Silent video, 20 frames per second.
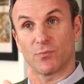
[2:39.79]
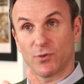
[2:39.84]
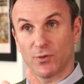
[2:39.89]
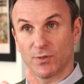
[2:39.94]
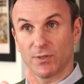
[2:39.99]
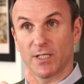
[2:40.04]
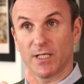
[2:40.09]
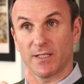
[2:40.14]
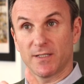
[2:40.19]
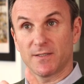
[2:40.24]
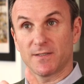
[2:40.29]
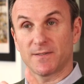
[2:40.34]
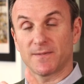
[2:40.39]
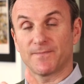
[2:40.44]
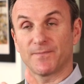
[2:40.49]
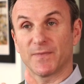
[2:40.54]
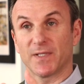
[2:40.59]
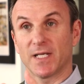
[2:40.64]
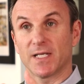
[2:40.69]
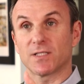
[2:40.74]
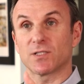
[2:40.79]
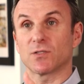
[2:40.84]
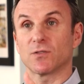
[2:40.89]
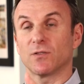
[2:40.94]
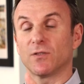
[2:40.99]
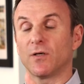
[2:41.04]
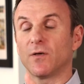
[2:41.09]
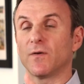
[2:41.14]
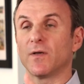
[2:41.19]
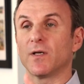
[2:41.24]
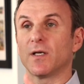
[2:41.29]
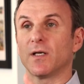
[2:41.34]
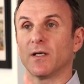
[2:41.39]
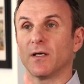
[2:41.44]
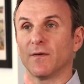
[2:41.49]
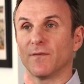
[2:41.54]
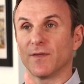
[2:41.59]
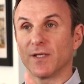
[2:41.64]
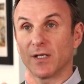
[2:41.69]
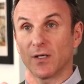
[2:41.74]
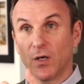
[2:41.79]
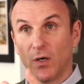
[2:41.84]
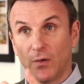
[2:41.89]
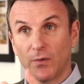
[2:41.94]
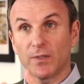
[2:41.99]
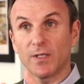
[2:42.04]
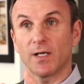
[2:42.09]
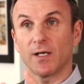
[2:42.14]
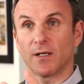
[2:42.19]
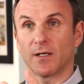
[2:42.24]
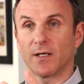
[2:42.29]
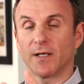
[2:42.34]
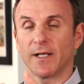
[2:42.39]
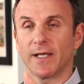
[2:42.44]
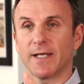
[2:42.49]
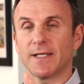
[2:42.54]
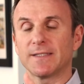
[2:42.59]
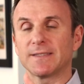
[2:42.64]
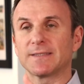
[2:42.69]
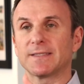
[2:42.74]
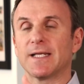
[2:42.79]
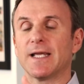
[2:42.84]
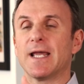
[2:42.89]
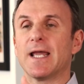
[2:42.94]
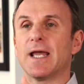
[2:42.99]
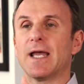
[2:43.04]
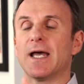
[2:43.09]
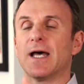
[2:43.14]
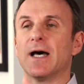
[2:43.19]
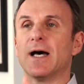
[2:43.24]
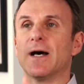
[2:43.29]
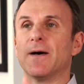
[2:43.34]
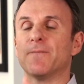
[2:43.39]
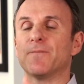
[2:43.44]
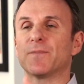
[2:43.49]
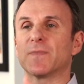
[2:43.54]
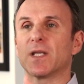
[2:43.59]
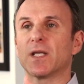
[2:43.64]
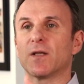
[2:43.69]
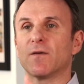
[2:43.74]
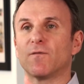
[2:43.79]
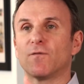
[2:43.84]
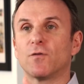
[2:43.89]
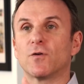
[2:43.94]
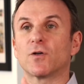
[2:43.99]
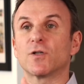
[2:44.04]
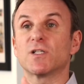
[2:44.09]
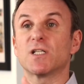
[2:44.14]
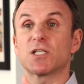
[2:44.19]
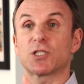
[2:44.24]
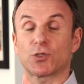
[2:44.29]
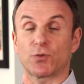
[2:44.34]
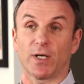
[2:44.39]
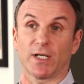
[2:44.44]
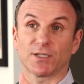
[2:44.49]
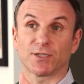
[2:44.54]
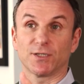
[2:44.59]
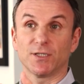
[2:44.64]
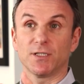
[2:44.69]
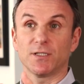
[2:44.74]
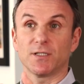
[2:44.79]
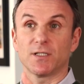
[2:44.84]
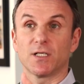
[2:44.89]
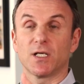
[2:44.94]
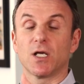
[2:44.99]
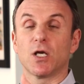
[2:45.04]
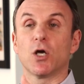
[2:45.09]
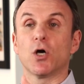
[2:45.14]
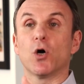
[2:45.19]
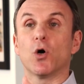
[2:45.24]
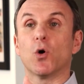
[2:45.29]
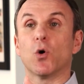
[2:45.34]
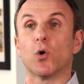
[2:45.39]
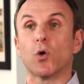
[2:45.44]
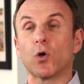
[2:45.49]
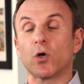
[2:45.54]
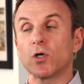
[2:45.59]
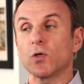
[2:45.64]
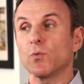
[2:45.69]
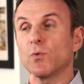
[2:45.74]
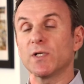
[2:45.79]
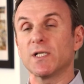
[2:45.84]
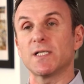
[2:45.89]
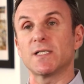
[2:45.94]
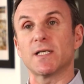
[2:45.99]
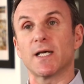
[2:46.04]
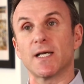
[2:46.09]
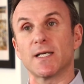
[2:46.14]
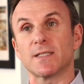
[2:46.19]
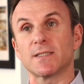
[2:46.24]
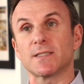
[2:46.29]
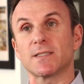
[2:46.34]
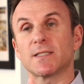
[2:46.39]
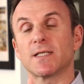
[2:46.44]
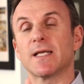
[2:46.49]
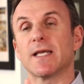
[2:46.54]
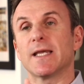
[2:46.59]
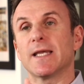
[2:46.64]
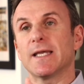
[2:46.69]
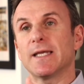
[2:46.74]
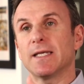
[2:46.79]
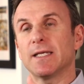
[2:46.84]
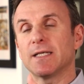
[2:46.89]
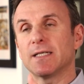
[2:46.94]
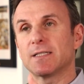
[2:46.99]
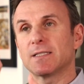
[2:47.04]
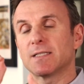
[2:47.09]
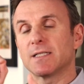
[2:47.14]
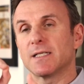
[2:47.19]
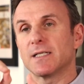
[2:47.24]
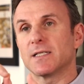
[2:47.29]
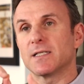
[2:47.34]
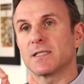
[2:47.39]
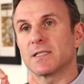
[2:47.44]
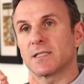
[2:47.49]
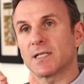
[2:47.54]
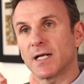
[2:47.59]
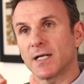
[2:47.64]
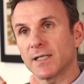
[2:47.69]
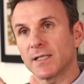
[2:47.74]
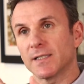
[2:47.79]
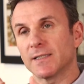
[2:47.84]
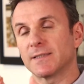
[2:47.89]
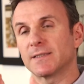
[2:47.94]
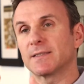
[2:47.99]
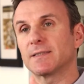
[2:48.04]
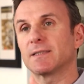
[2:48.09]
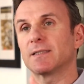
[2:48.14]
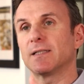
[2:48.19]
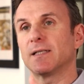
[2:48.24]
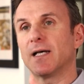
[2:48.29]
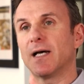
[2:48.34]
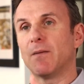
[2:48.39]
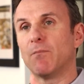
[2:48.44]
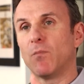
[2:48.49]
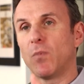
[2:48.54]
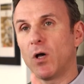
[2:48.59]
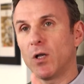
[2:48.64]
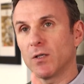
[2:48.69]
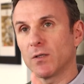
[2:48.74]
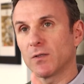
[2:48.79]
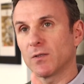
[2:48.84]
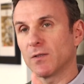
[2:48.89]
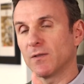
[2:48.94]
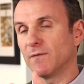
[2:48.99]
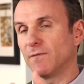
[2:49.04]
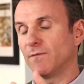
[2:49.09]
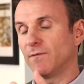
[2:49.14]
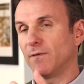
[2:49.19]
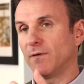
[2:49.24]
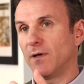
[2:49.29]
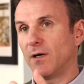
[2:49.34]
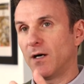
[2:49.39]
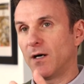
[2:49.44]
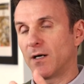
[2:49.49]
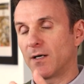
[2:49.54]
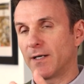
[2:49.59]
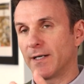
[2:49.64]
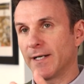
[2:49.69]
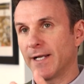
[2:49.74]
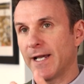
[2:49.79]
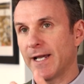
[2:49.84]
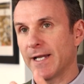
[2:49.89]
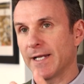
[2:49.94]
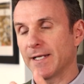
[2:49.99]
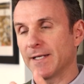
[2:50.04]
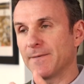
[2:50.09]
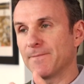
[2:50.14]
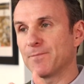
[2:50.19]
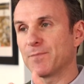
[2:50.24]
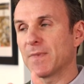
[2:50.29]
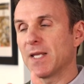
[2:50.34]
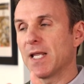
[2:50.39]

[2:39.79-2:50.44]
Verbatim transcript: protein, yeah, so of the coding R N As, um, for destruction, or what it does, it targets a molecule of R N A